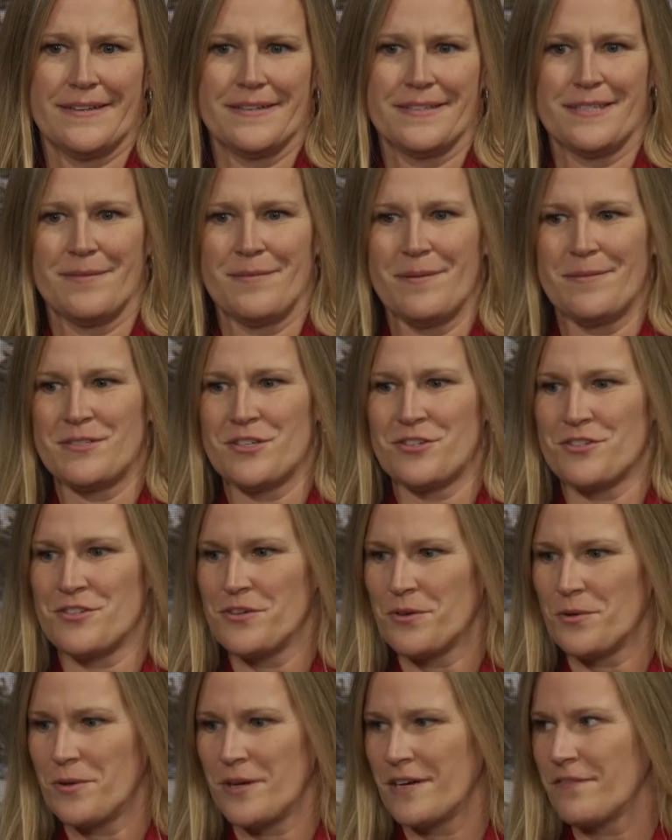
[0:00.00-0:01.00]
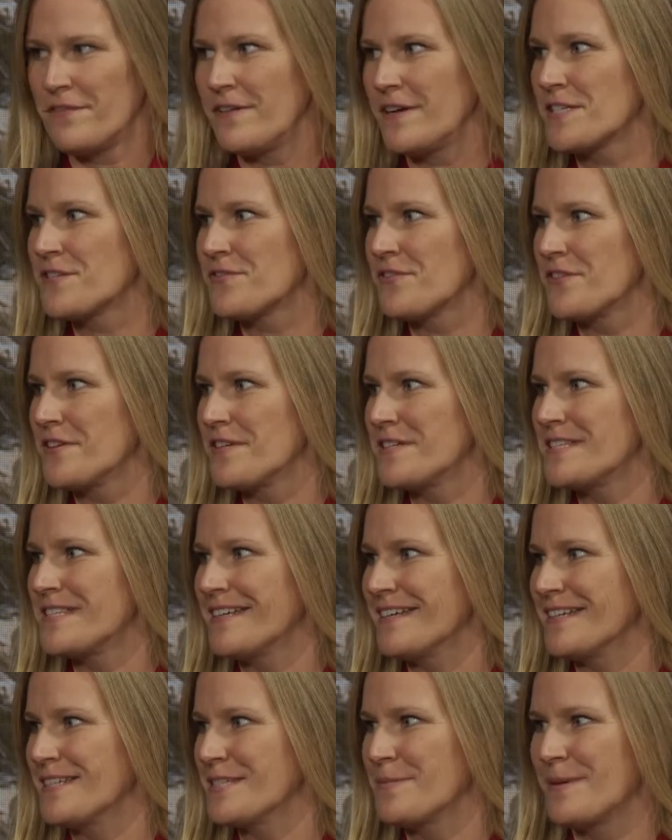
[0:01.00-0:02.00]
sometimes there's no quick fix for these
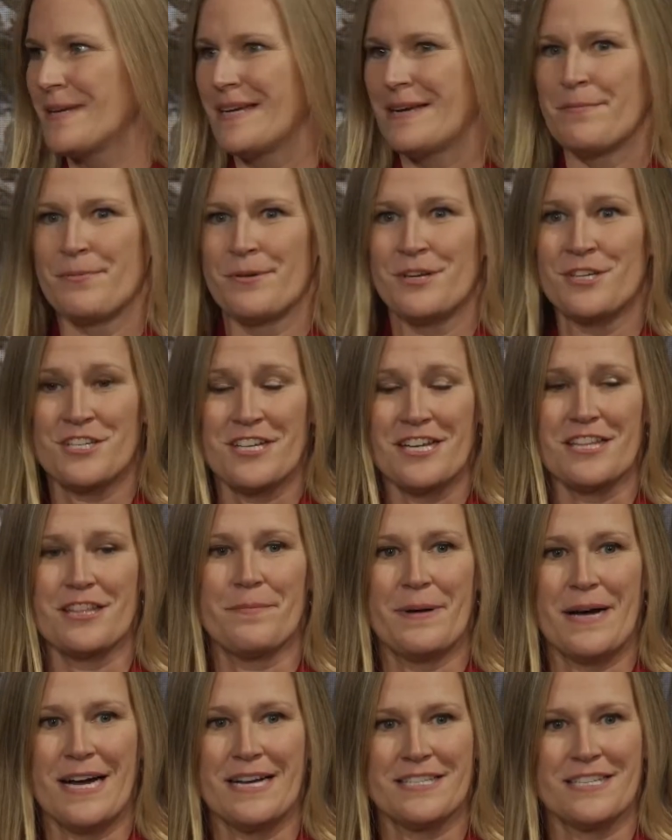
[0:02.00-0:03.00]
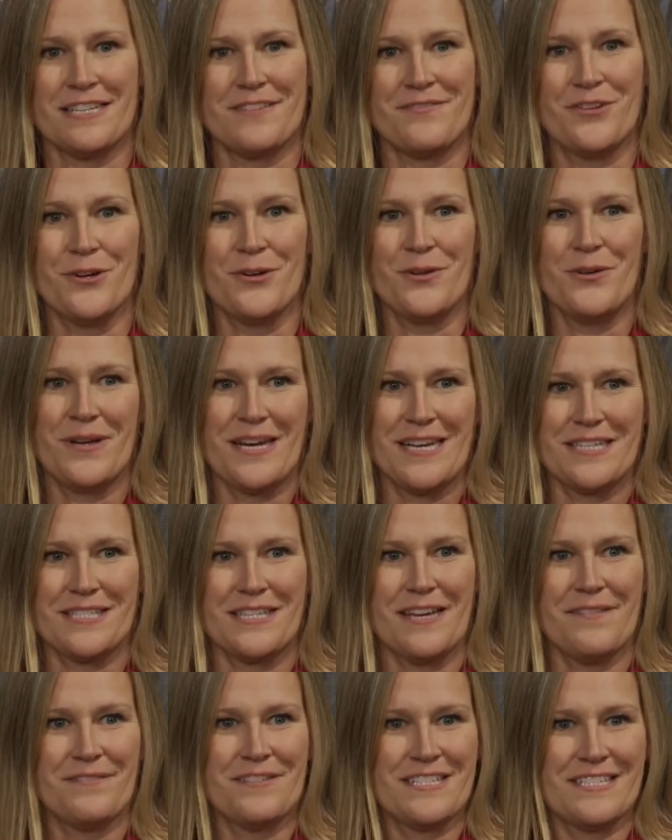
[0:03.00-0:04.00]
things, but I appreciate the positive note you guys
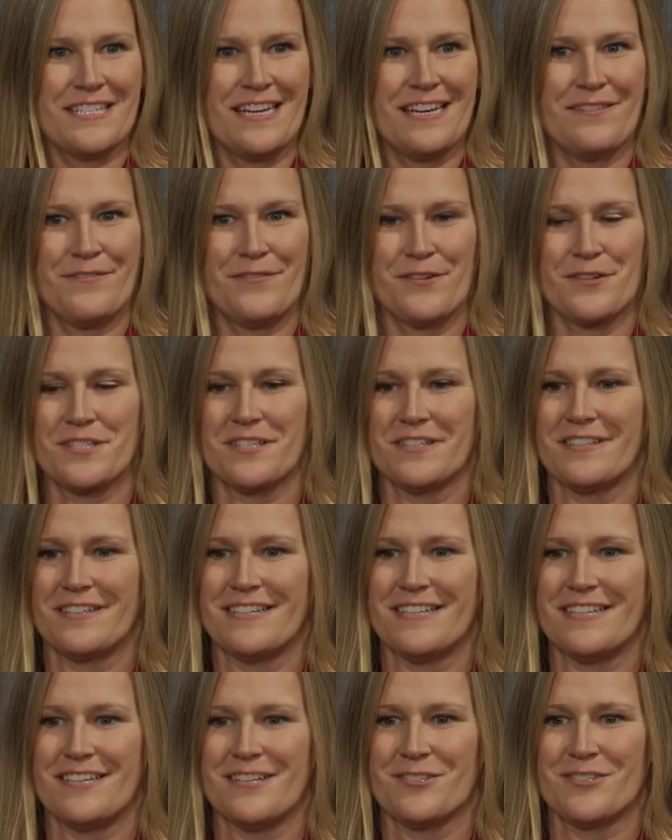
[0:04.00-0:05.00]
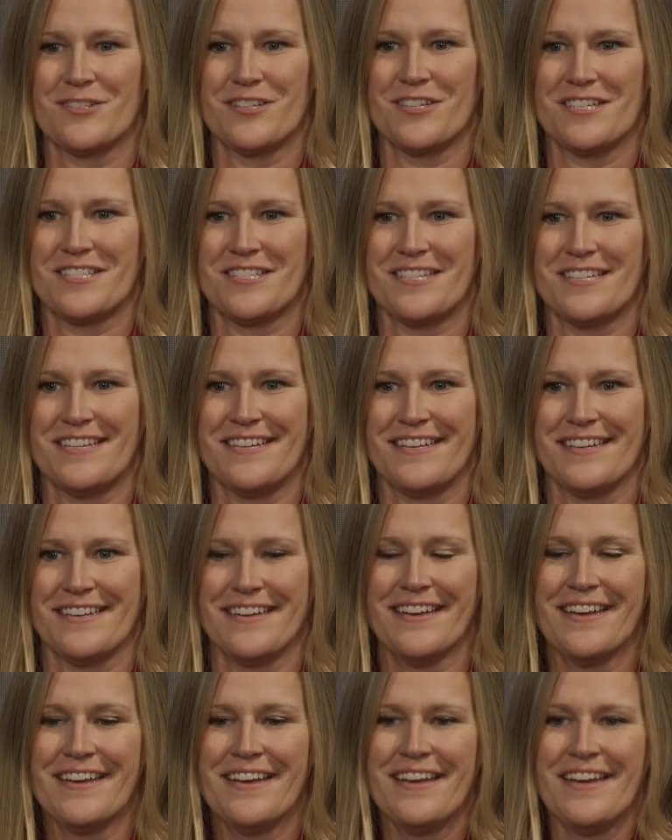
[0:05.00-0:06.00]
left us on for salinity and
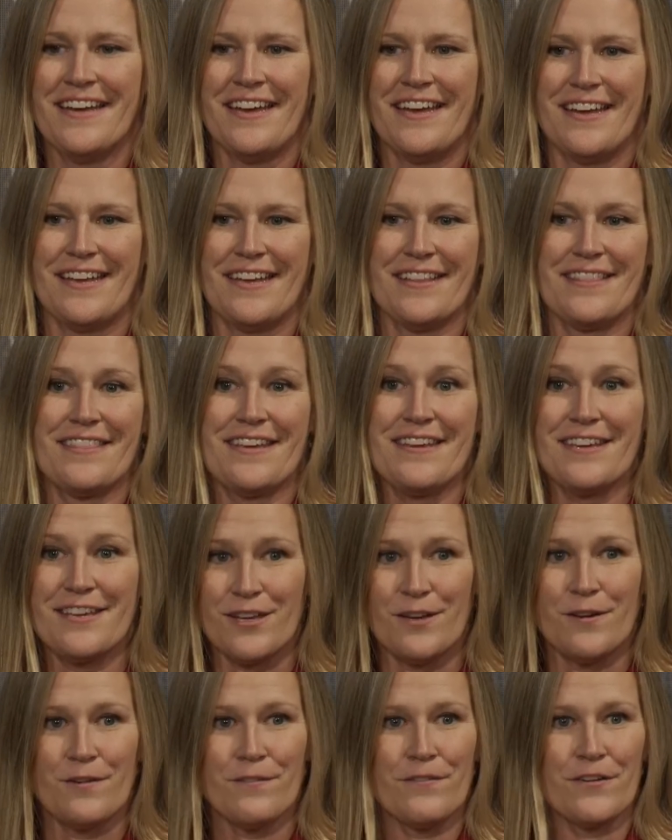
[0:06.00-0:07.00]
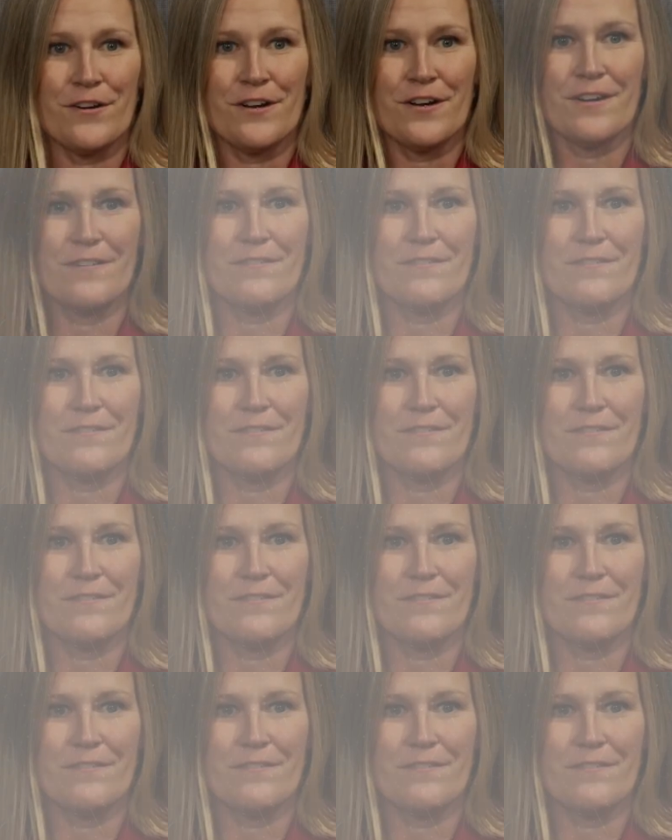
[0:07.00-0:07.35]
sodicity, and thank you for